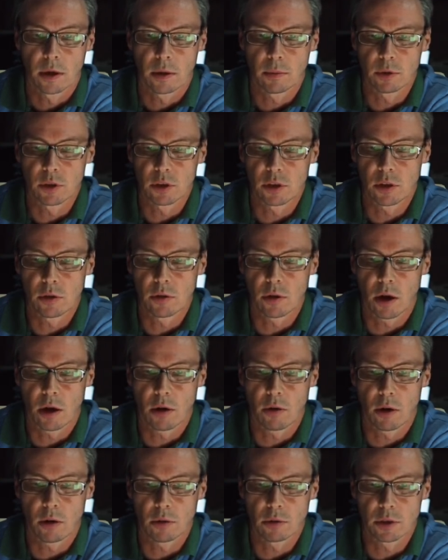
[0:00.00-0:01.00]
and we still got
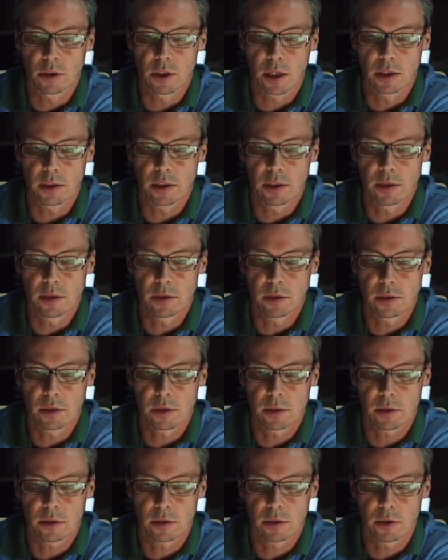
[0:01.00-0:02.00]
our old
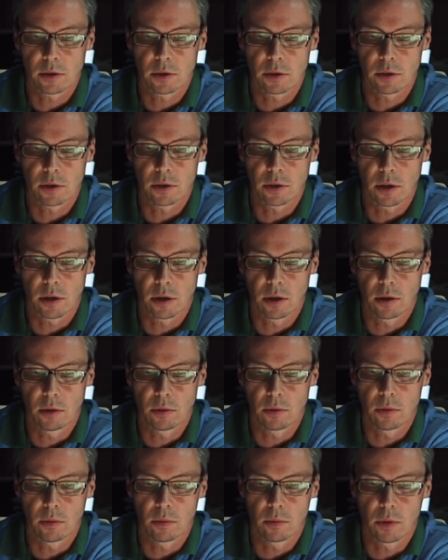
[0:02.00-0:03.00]
settings,
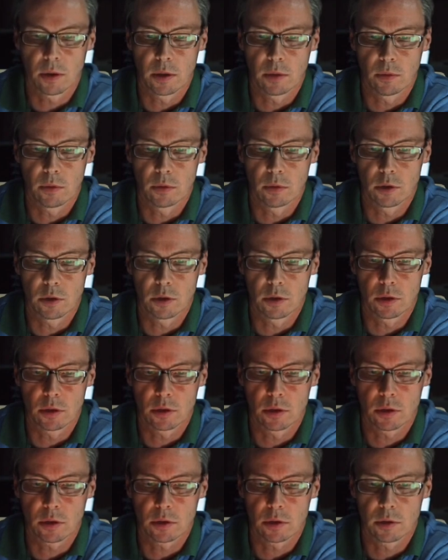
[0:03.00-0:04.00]
so we will
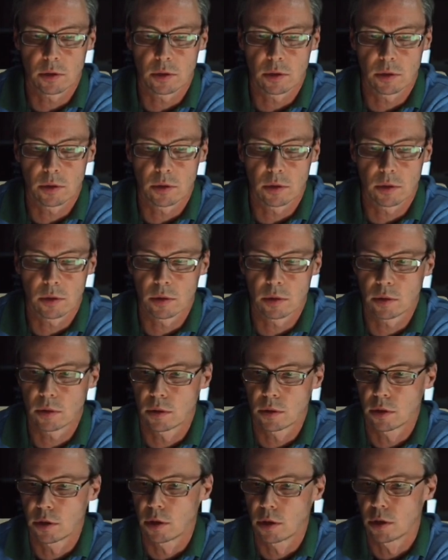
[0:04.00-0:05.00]
just
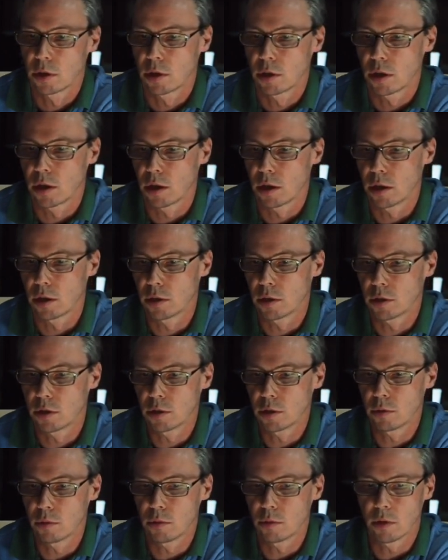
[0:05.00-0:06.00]

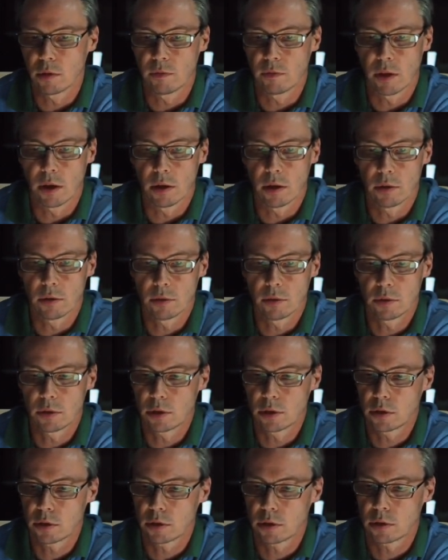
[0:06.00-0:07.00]
undo all of
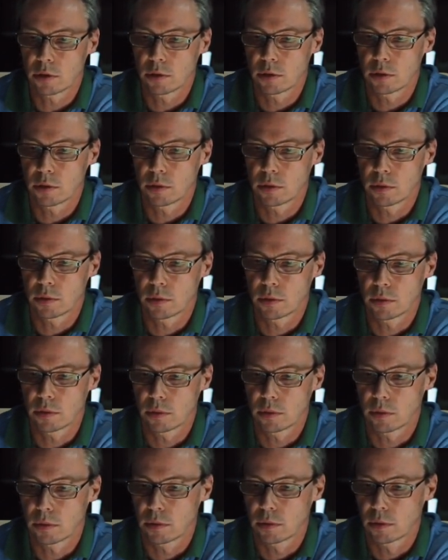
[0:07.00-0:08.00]
those.
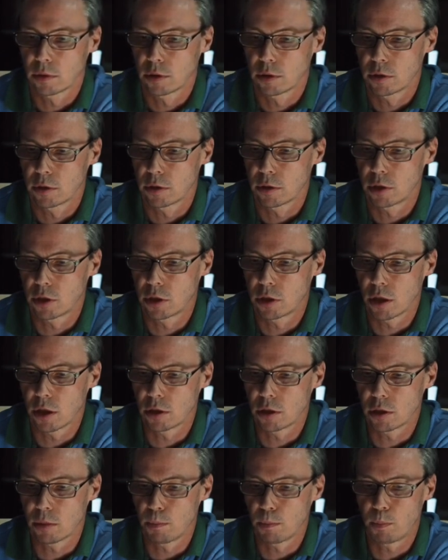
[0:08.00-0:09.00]

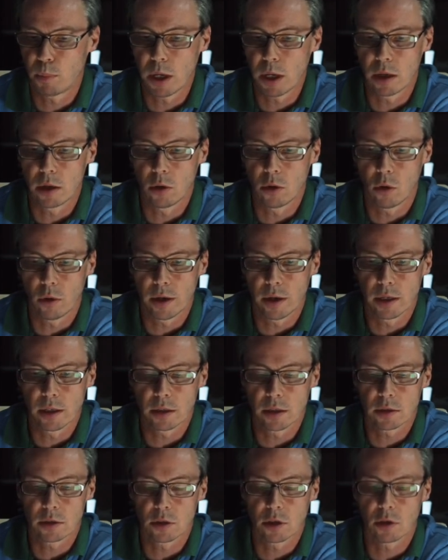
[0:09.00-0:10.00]
It's a bit annoying,
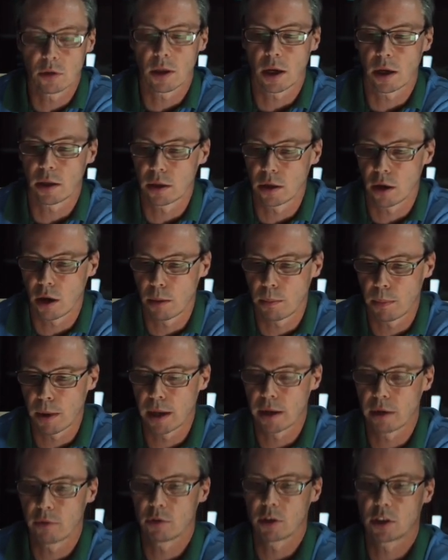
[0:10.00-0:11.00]
it doesn't do that on the
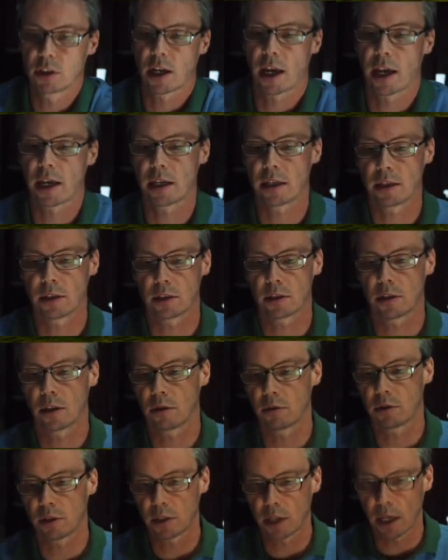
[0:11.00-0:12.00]
iPad. It retains
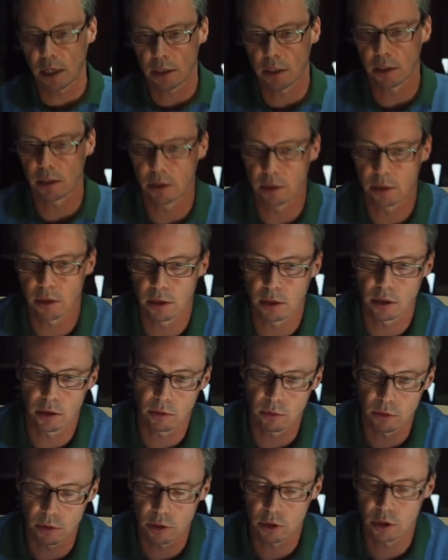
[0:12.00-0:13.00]
those settings that
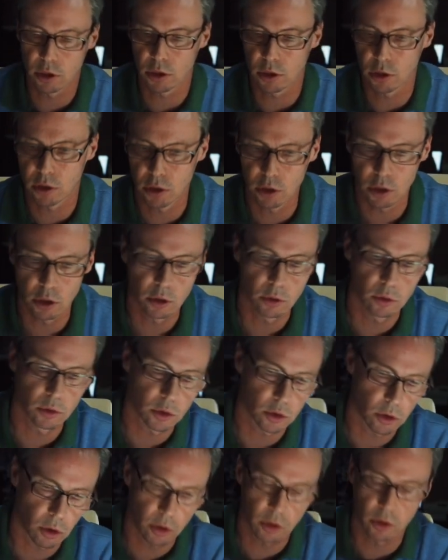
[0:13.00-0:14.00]
you just
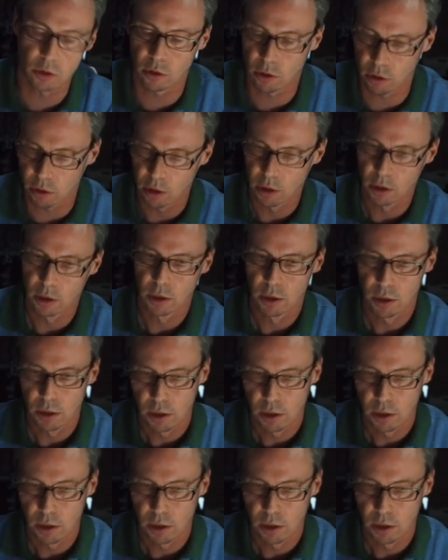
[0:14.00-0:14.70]
used on your